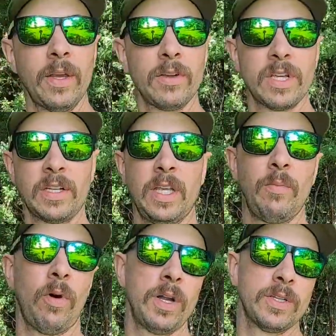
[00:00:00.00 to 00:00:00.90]
y'all just have to
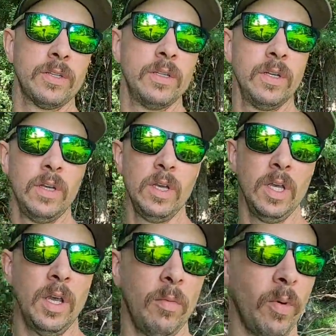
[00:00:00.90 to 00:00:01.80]
keep watching.
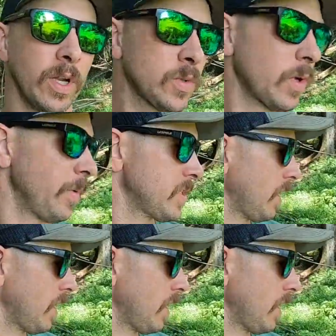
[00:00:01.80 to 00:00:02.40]
But Willis, what do we